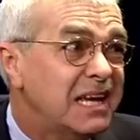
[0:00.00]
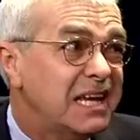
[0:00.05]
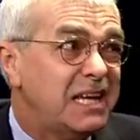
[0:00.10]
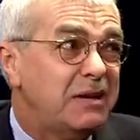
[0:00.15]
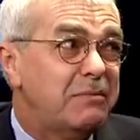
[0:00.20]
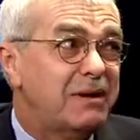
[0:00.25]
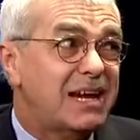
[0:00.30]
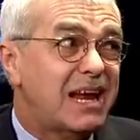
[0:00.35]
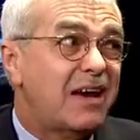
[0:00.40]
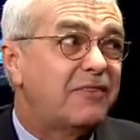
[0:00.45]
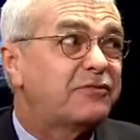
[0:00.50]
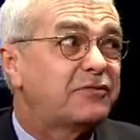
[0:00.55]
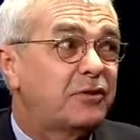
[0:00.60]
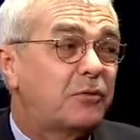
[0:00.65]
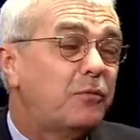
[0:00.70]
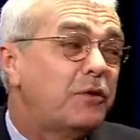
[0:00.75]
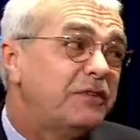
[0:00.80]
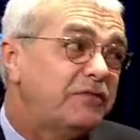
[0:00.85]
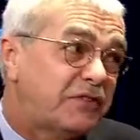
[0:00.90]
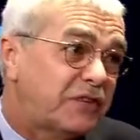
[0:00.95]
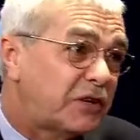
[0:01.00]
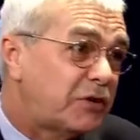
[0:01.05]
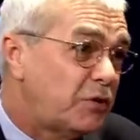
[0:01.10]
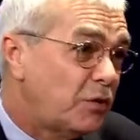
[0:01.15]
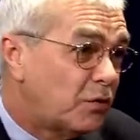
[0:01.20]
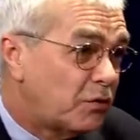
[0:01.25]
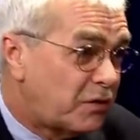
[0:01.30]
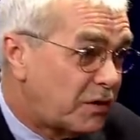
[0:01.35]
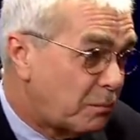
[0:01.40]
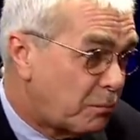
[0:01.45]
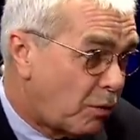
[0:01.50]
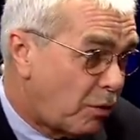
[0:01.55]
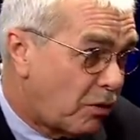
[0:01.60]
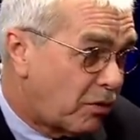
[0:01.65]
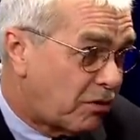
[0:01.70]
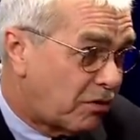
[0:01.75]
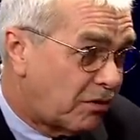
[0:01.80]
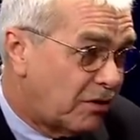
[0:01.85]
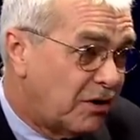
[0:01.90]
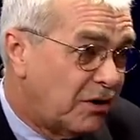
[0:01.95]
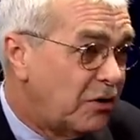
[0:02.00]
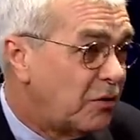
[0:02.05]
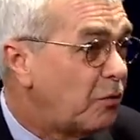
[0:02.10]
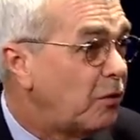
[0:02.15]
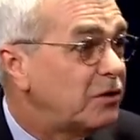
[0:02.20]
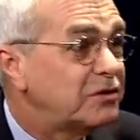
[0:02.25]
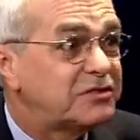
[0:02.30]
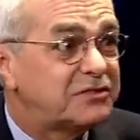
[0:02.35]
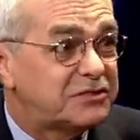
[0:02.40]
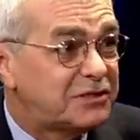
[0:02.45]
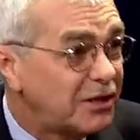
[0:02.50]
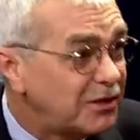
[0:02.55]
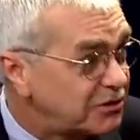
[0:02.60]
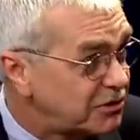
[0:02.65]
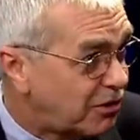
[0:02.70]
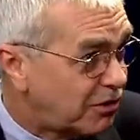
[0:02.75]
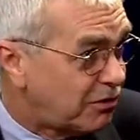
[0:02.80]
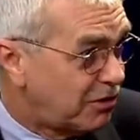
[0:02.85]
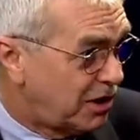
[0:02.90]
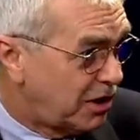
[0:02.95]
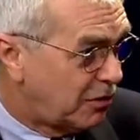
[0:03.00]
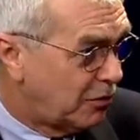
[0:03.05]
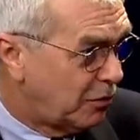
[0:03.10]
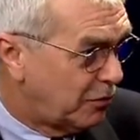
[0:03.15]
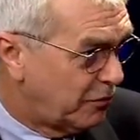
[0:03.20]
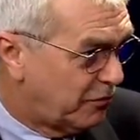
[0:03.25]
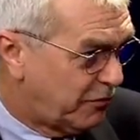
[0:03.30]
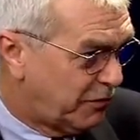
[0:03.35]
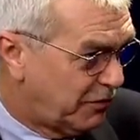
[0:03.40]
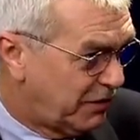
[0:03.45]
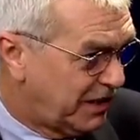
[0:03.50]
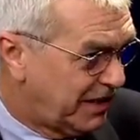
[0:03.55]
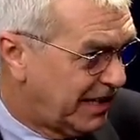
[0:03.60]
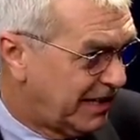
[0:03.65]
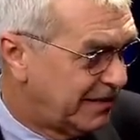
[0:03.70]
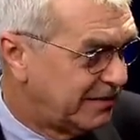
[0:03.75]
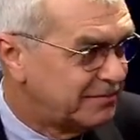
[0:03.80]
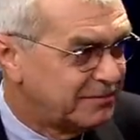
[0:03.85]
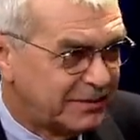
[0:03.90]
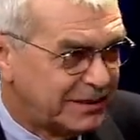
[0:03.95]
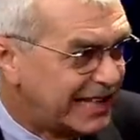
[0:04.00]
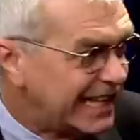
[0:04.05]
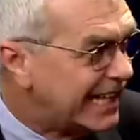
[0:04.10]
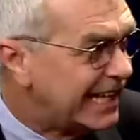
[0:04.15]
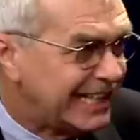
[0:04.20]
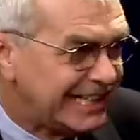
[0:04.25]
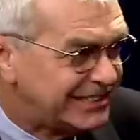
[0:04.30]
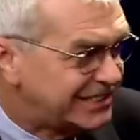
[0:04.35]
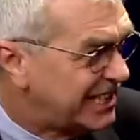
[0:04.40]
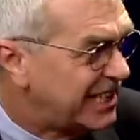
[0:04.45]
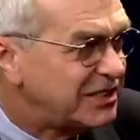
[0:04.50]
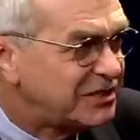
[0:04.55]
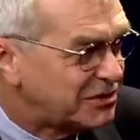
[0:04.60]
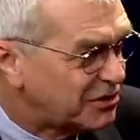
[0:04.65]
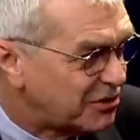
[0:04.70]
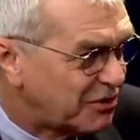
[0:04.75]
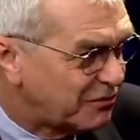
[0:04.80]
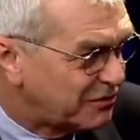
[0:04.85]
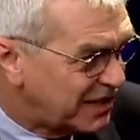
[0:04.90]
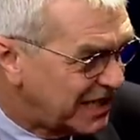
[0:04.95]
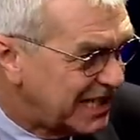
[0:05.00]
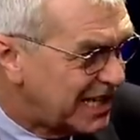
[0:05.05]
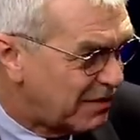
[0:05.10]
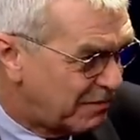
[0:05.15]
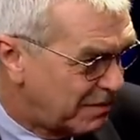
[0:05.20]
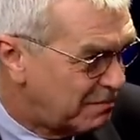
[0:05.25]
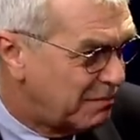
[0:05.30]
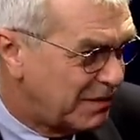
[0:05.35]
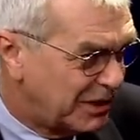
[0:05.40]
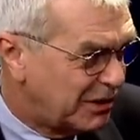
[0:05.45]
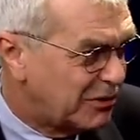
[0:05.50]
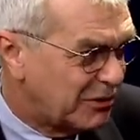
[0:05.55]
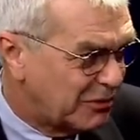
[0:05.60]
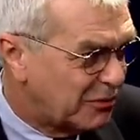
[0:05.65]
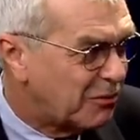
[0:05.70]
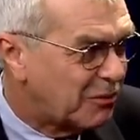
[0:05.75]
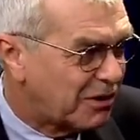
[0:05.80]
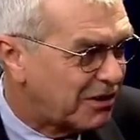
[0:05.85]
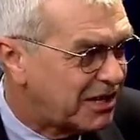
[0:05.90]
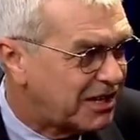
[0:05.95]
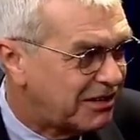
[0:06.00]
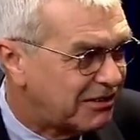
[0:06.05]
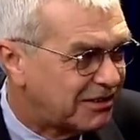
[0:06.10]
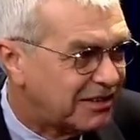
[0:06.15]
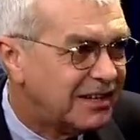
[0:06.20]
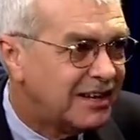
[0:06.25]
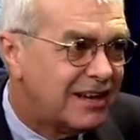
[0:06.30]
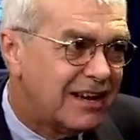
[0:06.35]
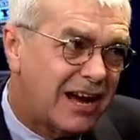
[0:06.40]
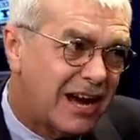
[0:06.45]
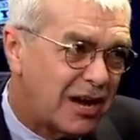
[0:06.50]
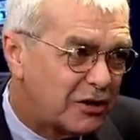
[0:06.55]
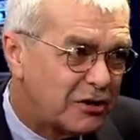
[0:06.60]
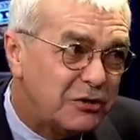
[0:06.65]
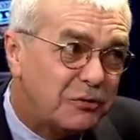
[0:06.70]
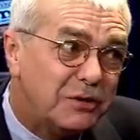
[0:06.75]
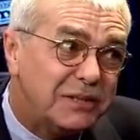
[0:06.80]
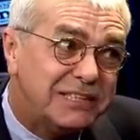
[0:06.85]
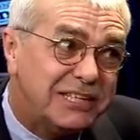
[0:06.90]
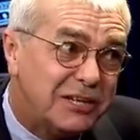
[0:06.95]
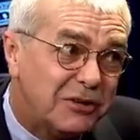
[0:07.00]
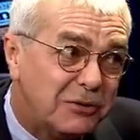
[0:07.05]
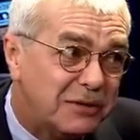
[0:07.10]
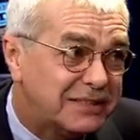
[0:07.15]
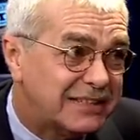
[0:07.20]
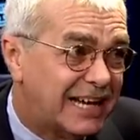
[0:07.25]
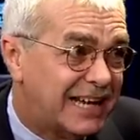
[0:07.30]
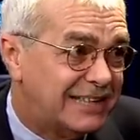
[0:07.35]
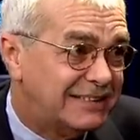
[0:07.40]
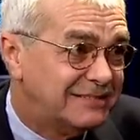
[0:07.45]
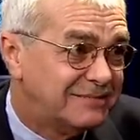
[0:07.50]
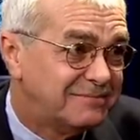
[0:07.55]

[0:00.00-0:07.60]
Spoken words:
even after we secure the border, we're still not going to go for the legalization of the 11 million who are here. How do we deal with that?